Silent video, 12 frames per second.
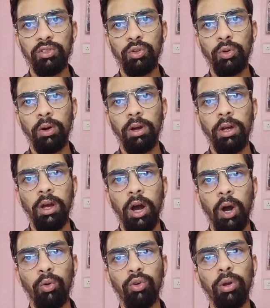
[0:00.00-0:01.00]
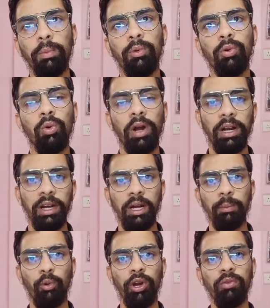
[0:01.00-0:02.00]
so out of
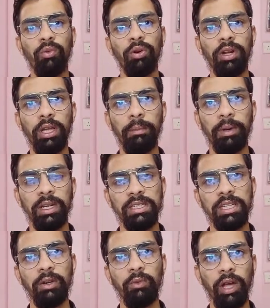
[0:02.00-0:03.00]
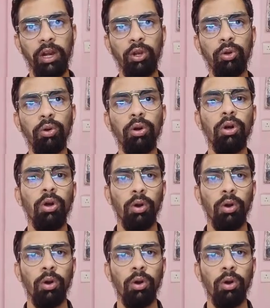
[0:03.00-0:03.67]
200, 0.40% value